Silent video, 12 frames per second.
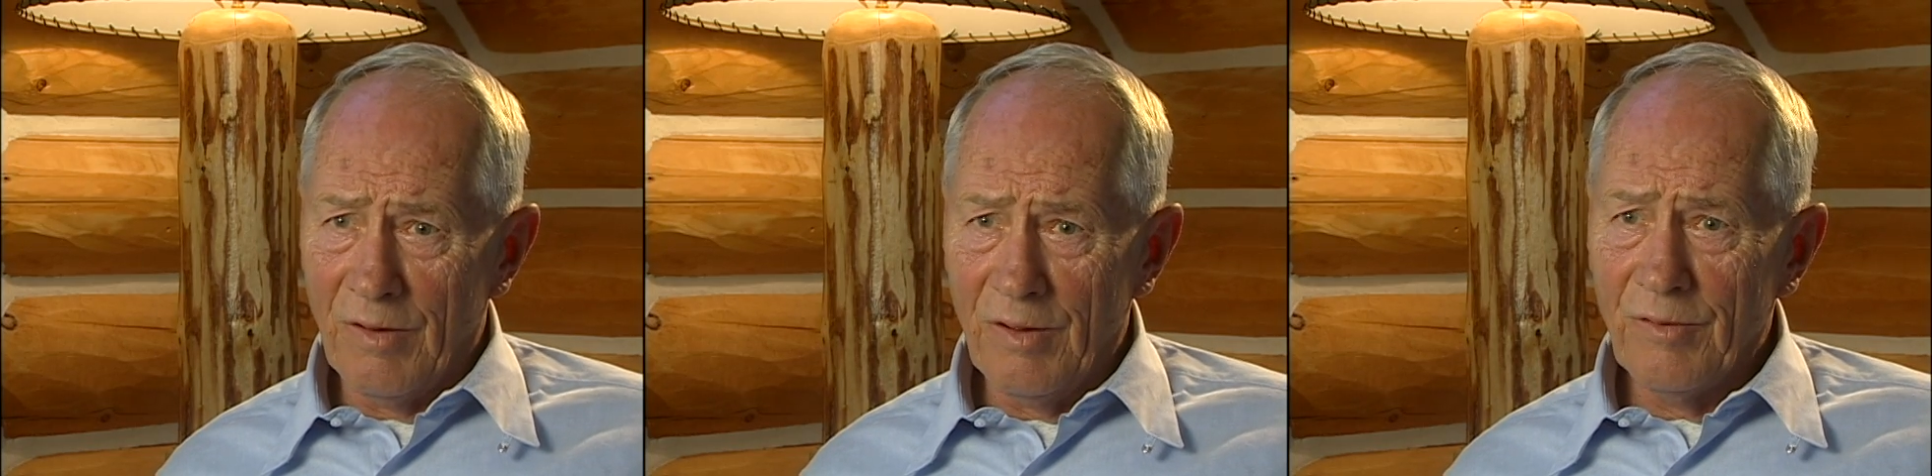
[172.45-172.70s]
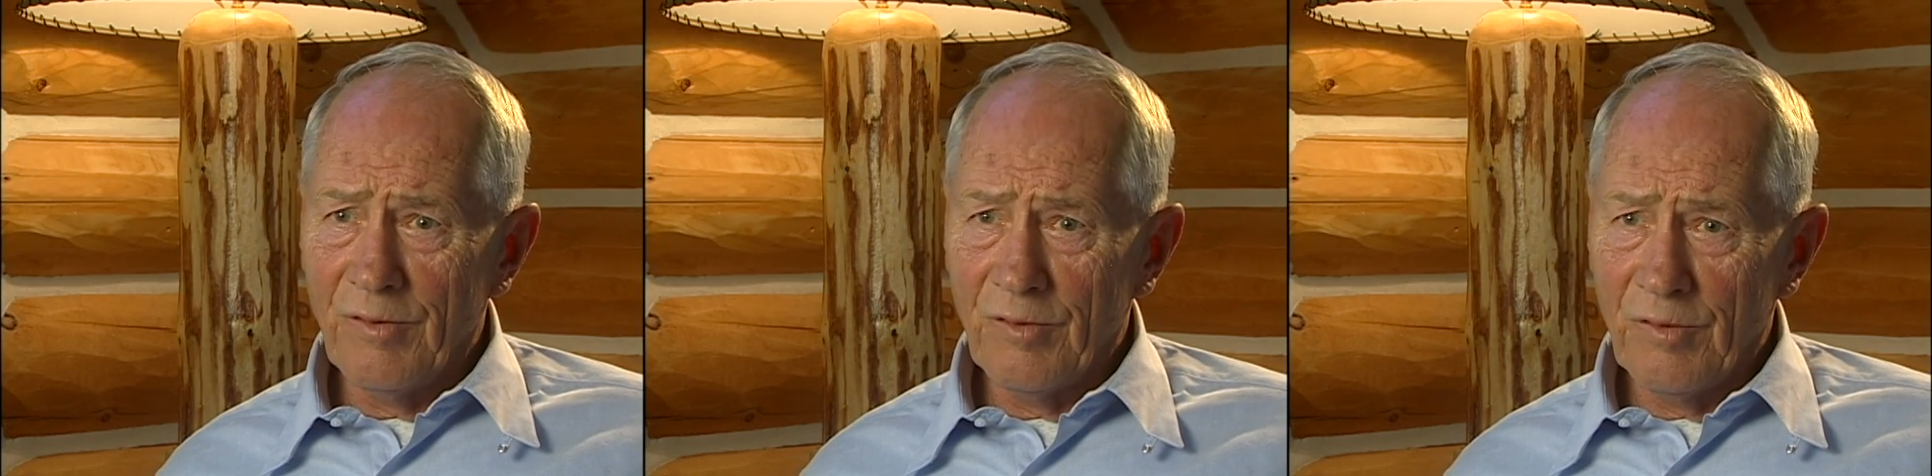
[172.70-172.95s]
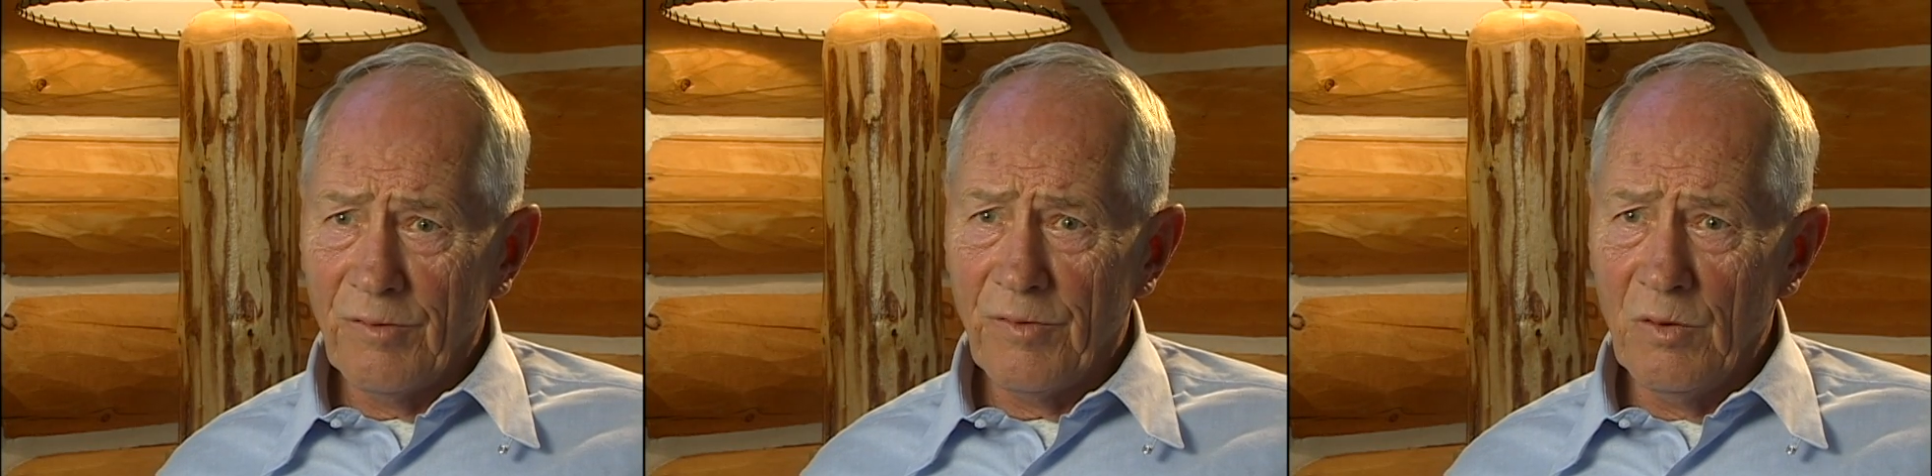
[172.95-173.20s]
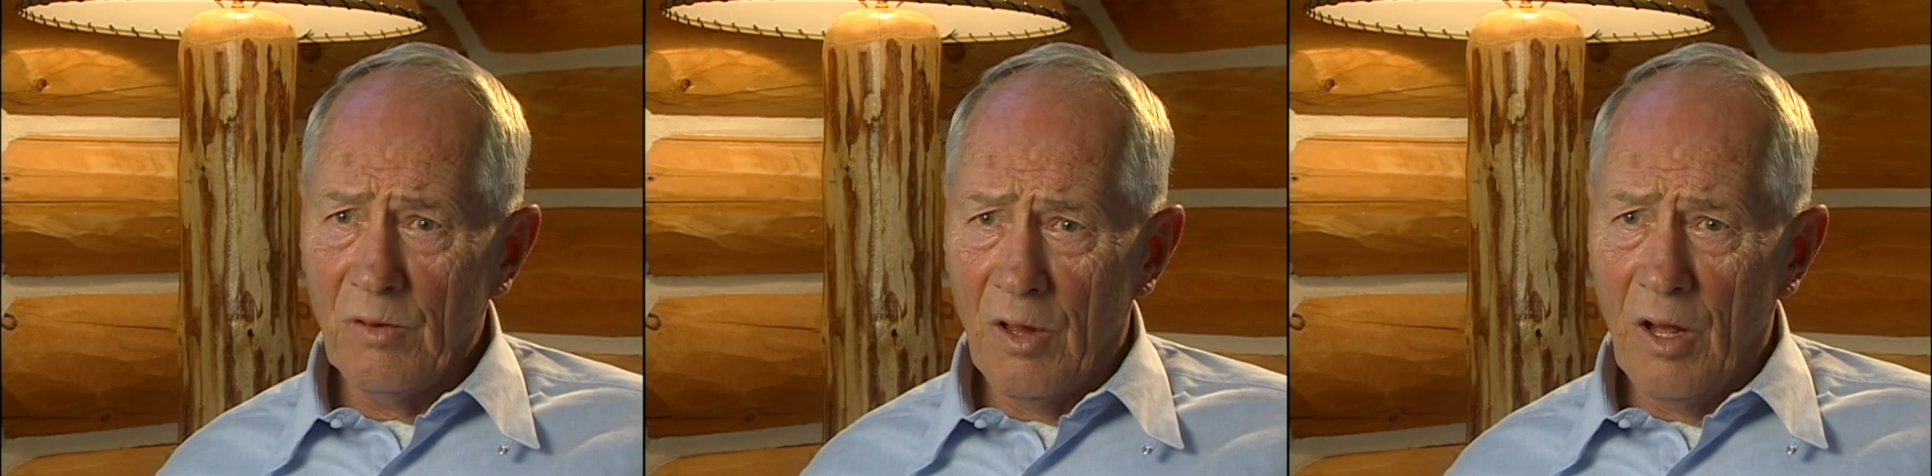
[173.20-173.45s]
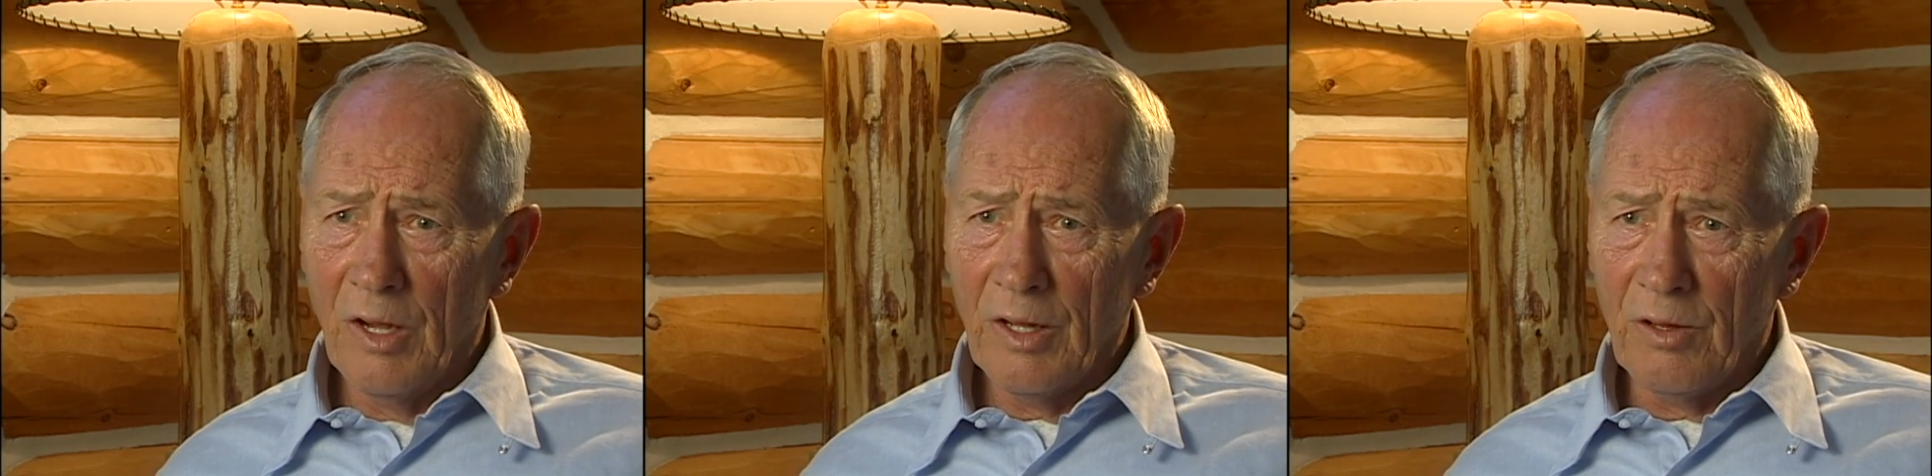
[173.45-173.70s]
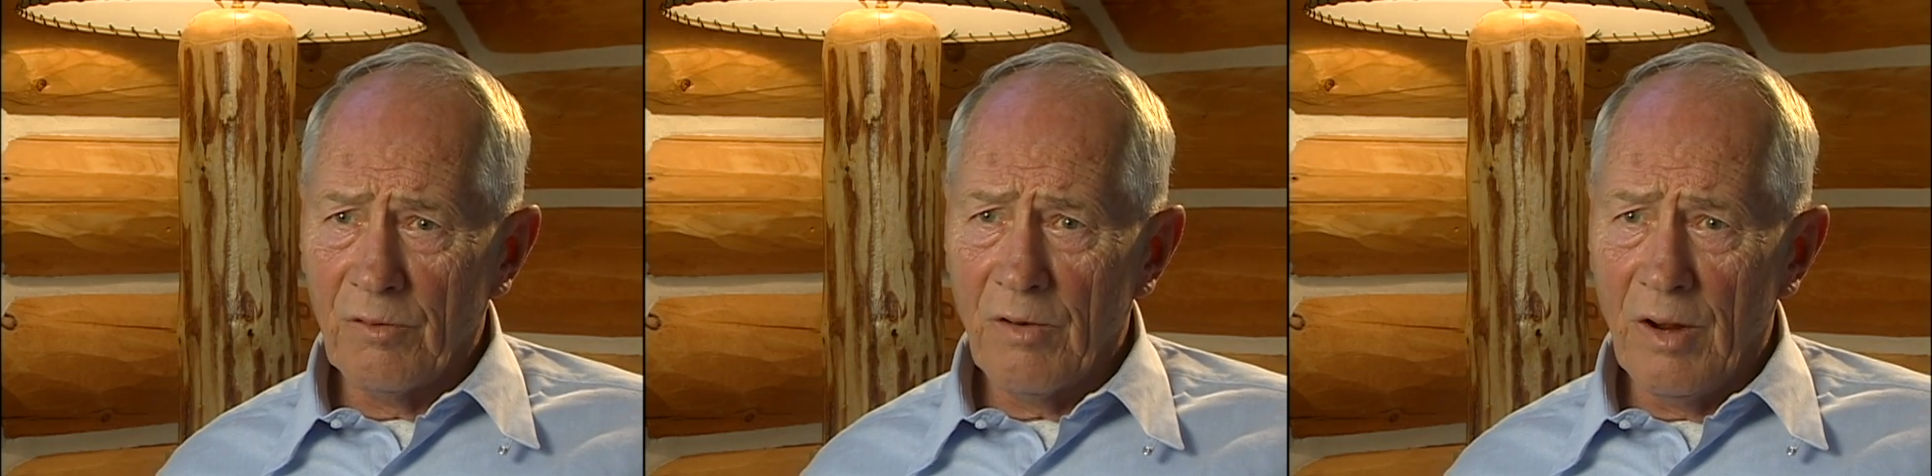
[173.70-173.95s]
is a few
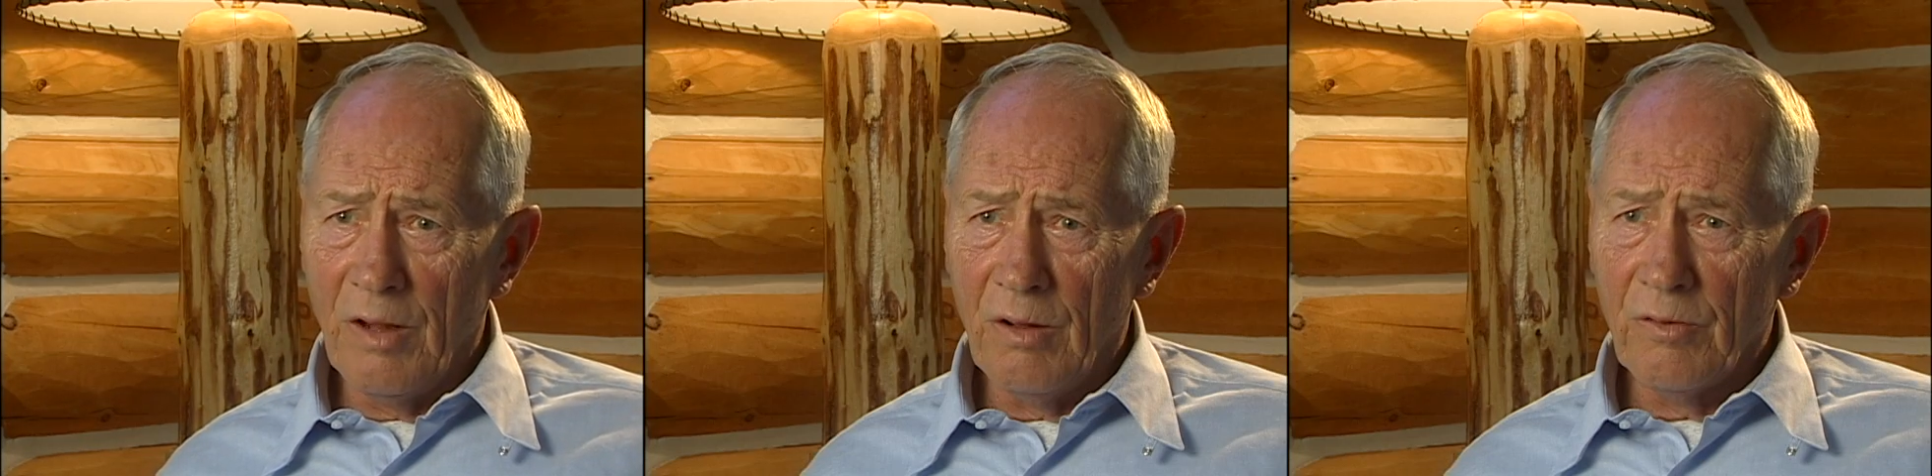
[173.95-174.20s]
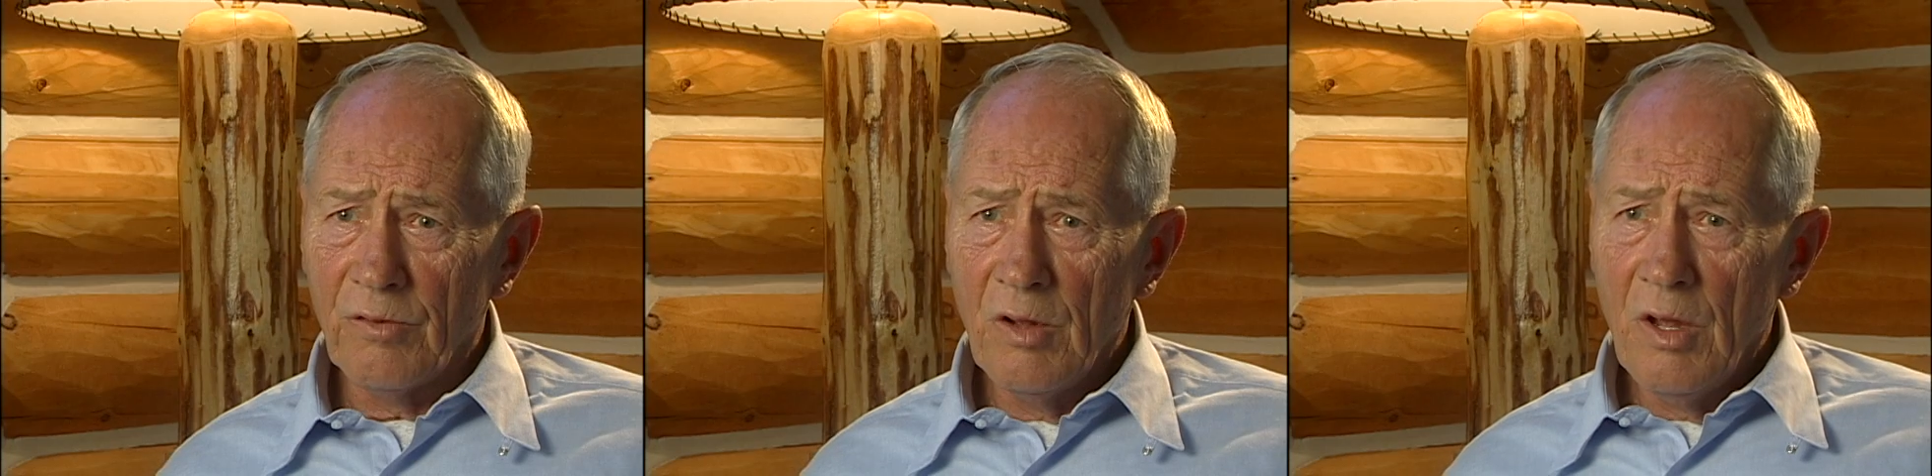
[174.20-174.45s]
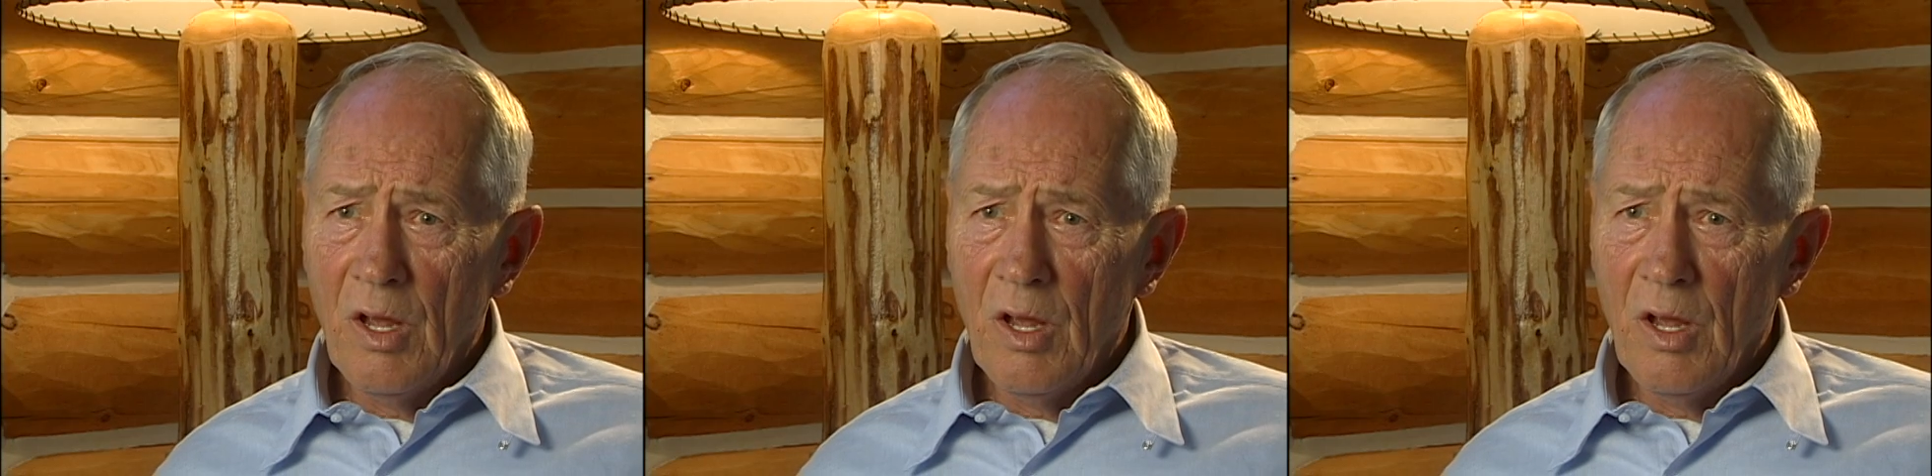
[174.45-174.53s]
logging trails.